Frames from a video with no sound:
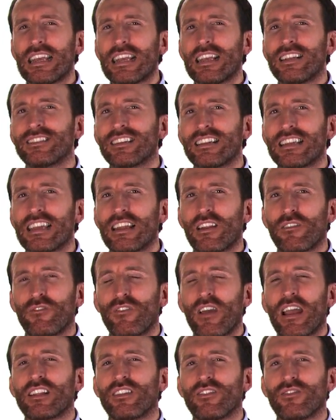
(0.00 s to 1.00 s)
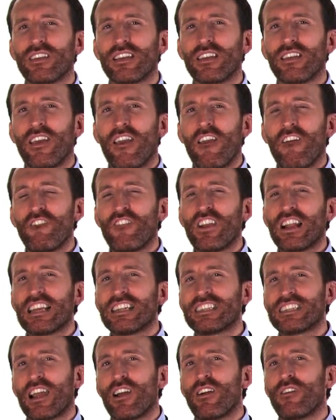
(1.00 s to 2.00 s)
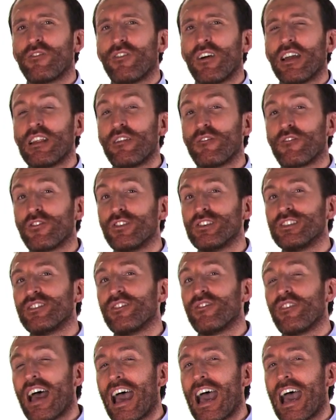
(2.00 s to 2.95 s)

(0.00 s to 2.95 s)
easily, and effectively feeling terrified in front of